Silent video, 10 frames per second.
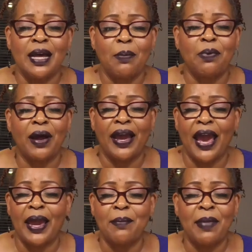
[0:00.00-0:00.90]
I pray.
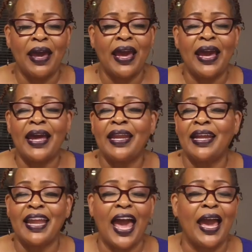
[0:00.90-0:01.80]
Amen
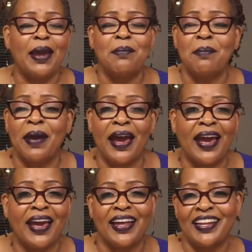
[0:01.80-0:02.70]
and
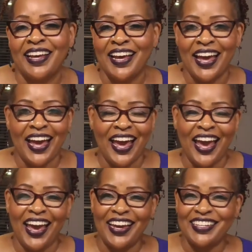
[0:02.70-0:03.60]
amen.
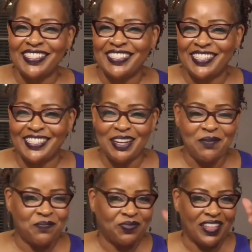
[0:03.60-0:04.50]
Hey, sisters.
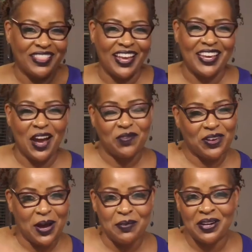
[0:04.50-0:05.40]
Thank y'all for
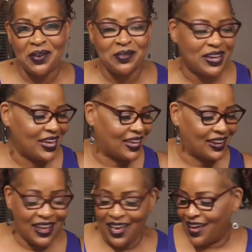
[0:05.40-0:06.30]
coming on
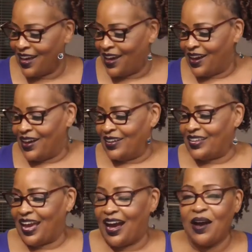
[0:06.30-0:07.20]
in.
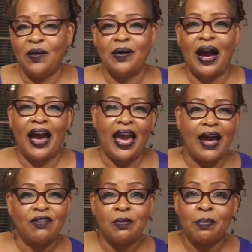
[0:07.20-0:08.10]
Y'all, I
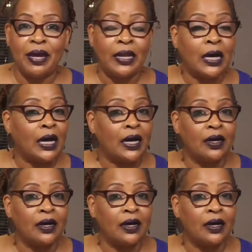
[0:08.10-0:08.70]
haven't been